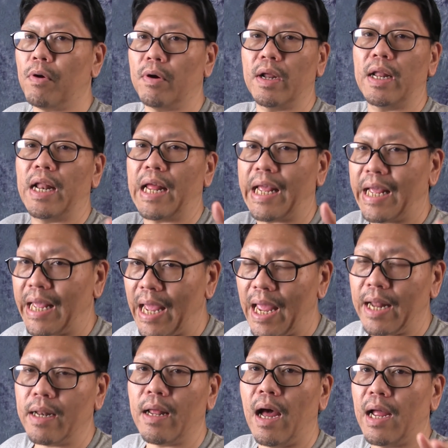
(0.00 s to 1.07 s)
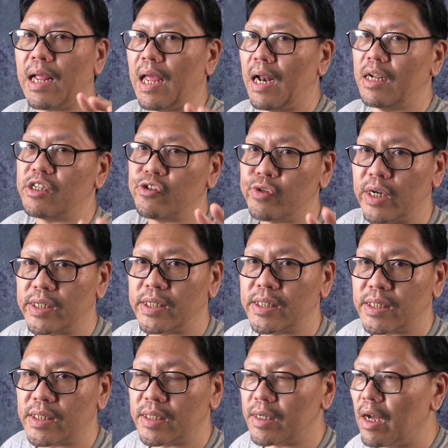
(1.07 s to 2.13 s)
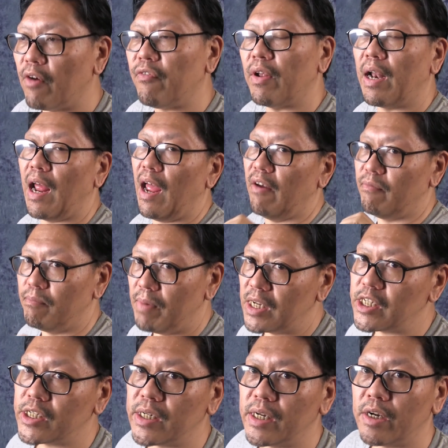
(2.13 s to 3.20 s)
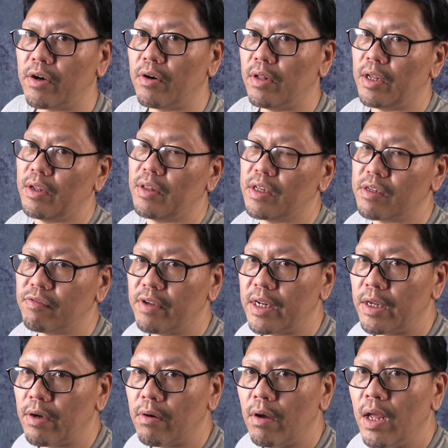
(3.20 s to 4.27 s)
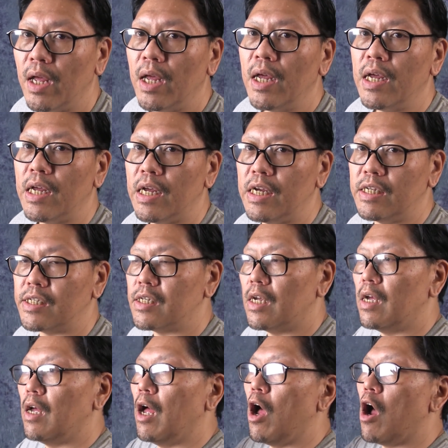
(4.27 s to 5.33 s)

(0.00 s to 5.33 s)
important, and again, I cannot stress this enough, and I have mentioned it earlier in this video, is